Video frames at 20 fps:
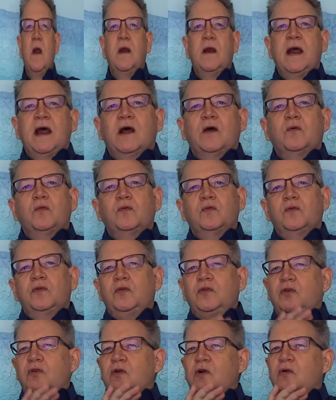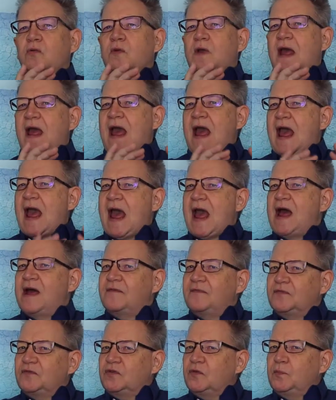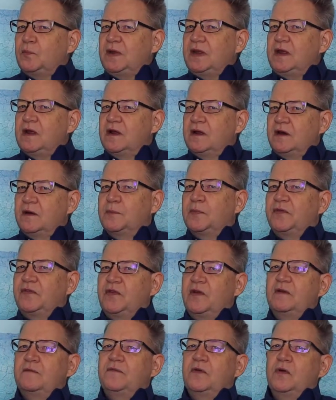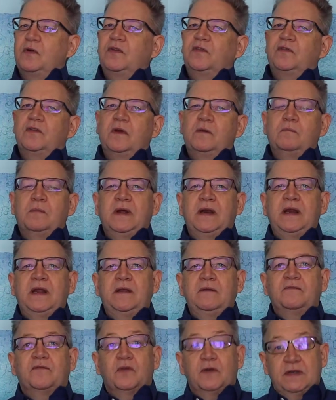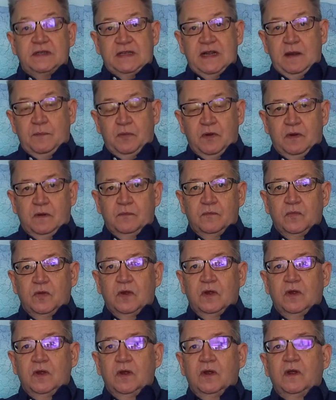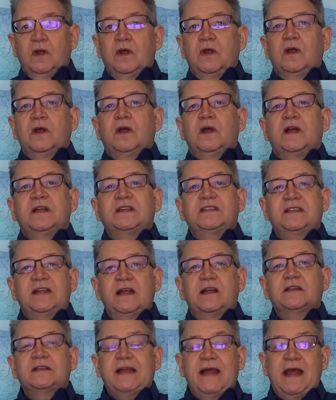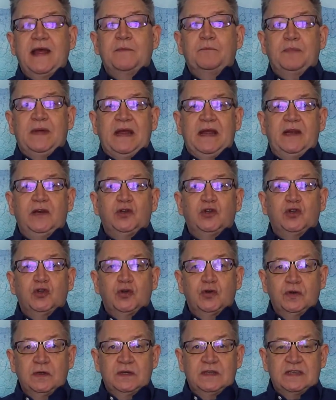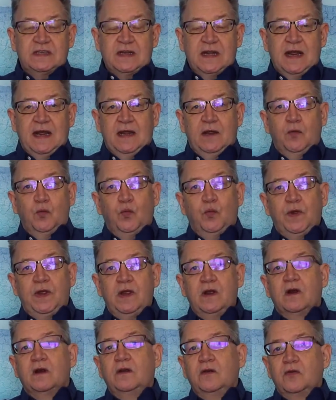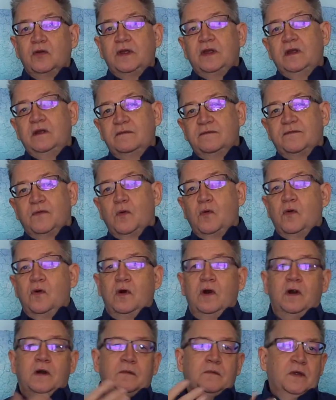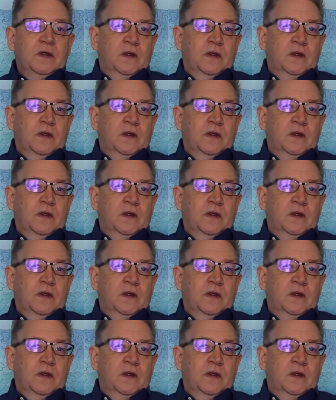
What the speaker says: Now, you don't have to be 100% focused on money. For example, a sales campaign could say we are looking for